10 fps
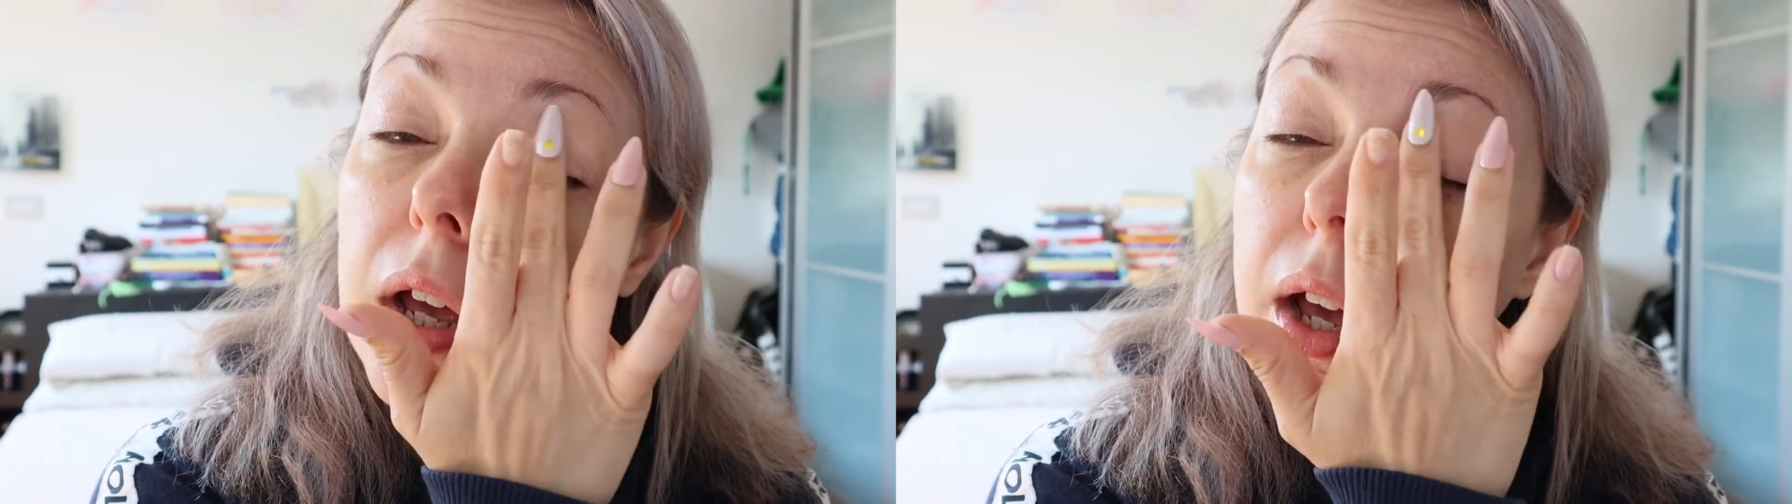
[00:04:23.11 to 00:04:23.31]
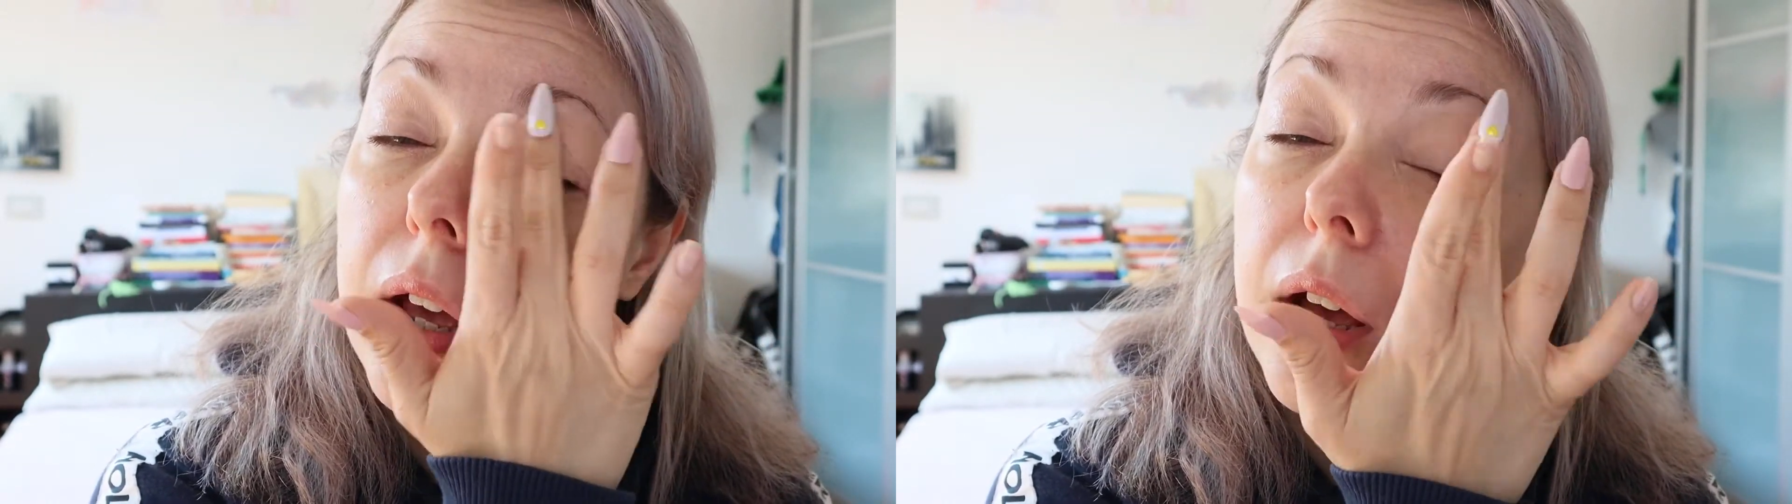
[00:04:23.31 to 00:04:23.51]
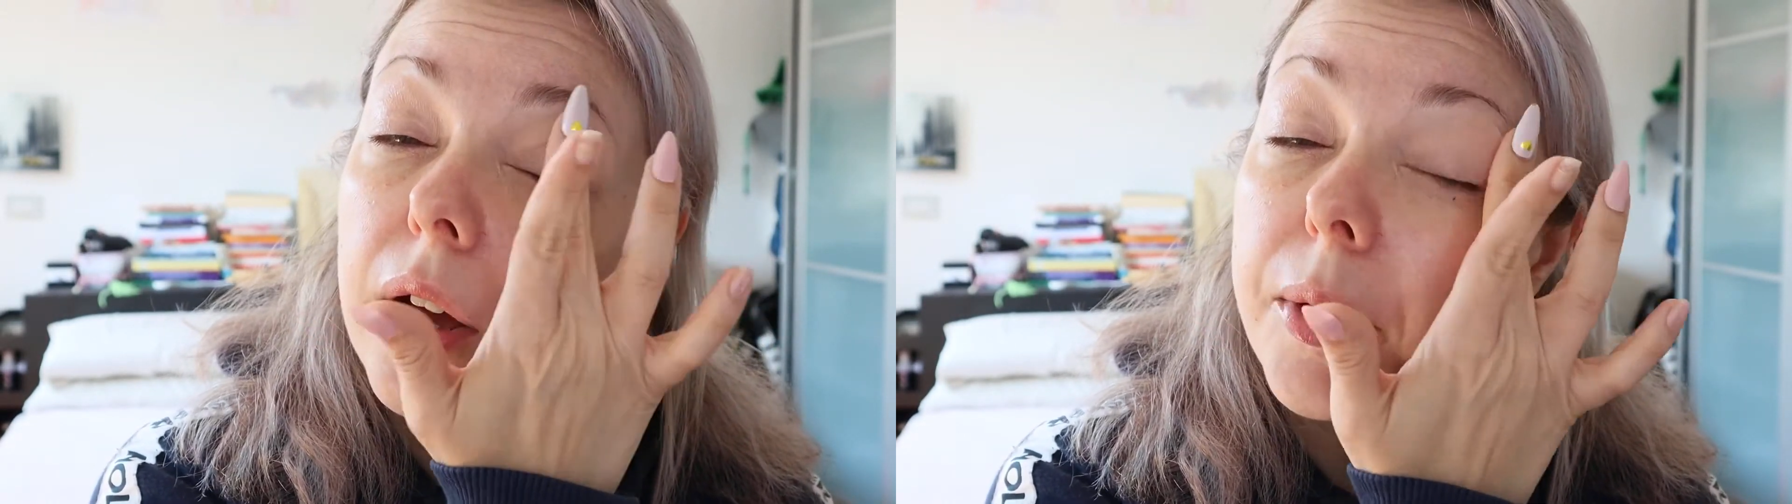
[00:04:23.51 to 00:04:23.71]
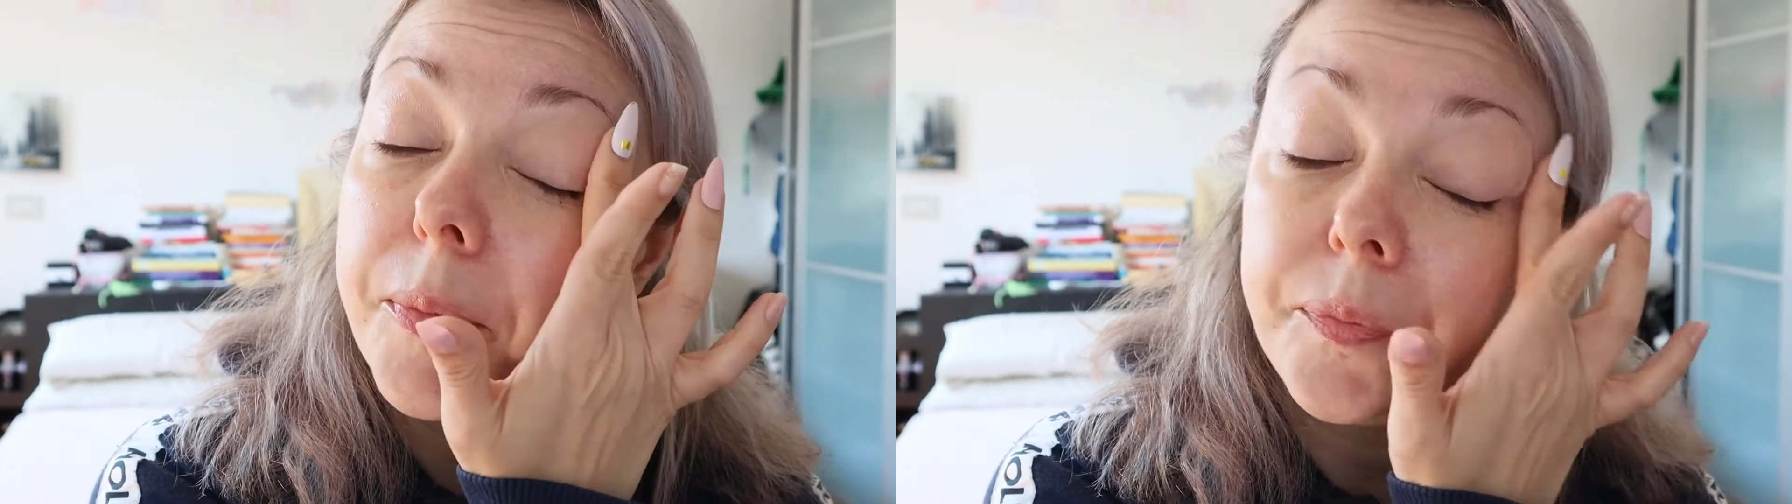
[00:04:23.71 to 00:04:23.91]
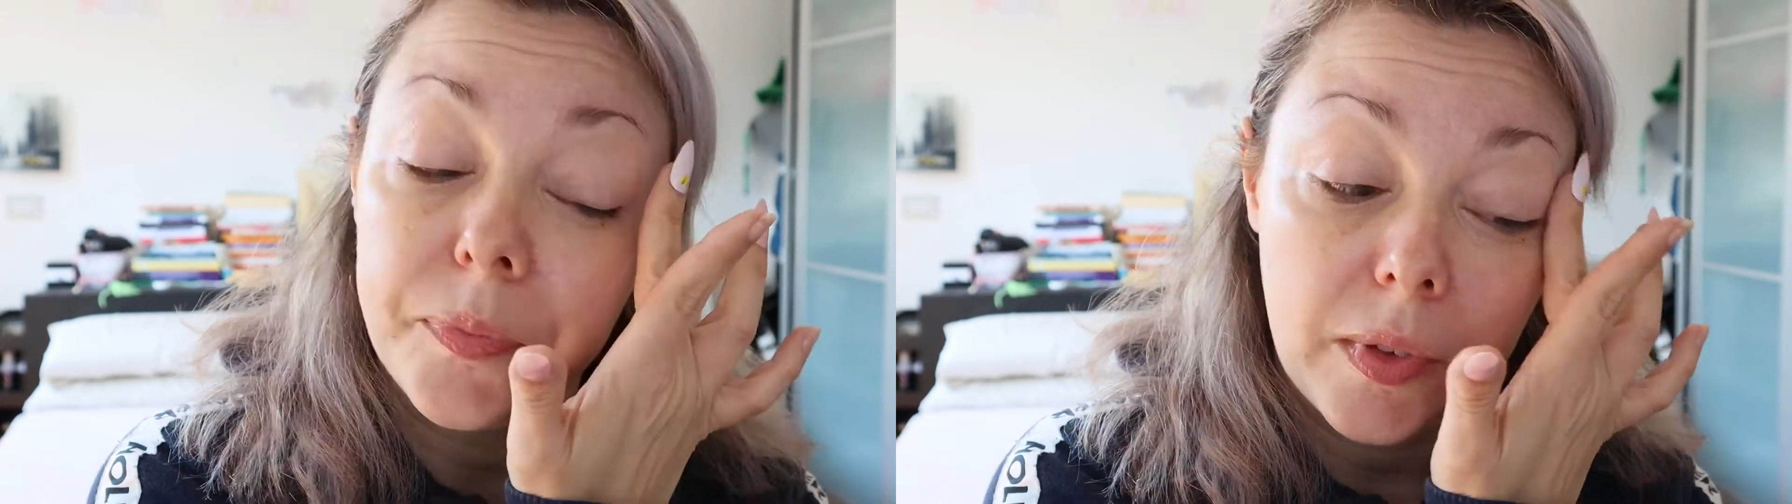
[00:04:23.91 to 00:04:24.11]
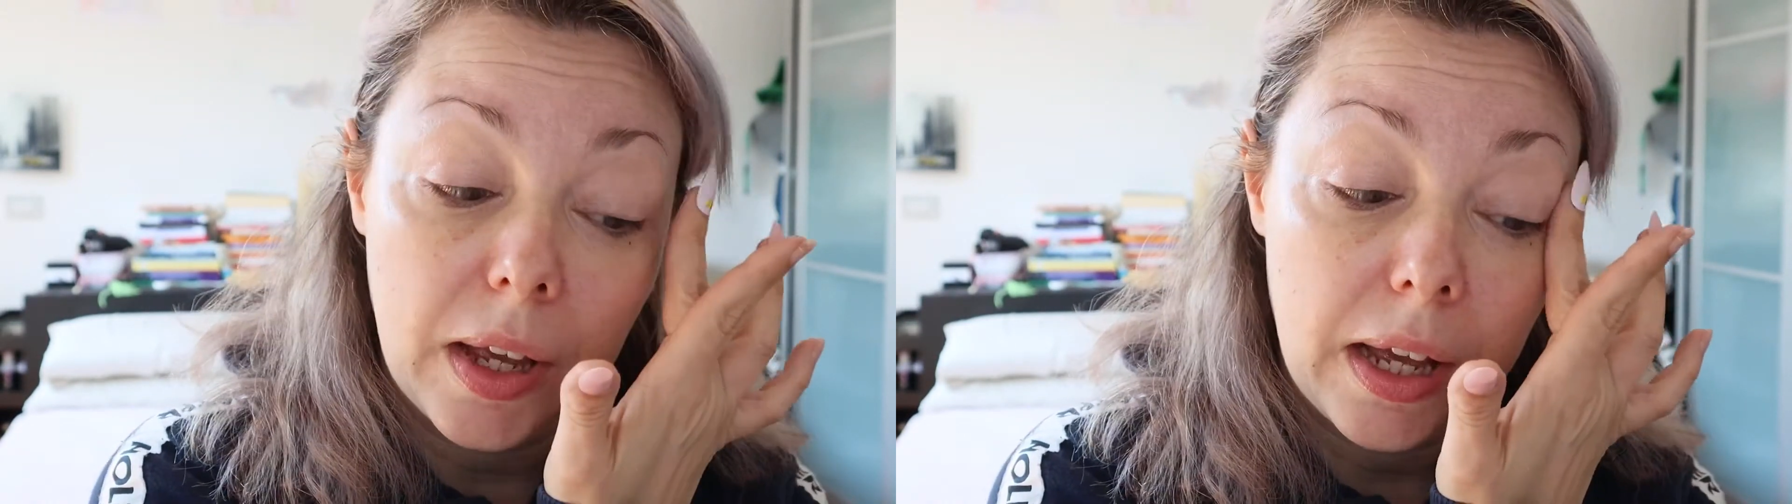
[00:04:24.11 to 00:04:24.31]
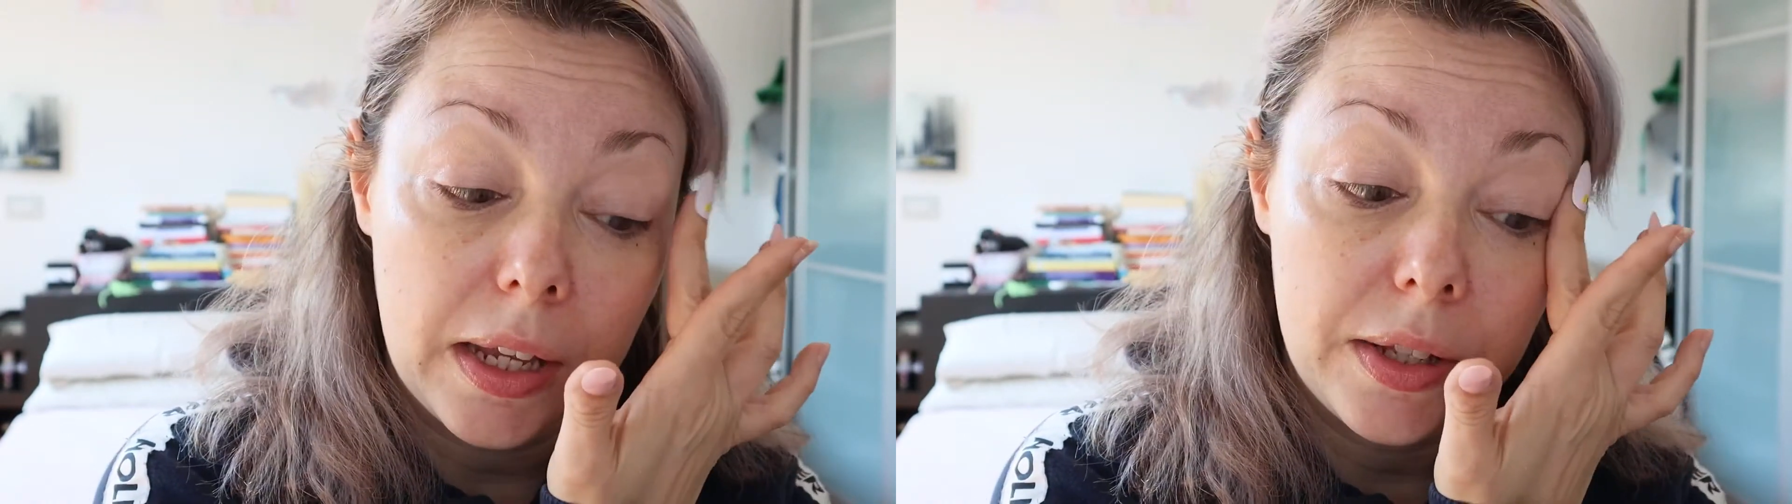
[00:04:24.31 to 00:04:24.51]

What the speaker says: I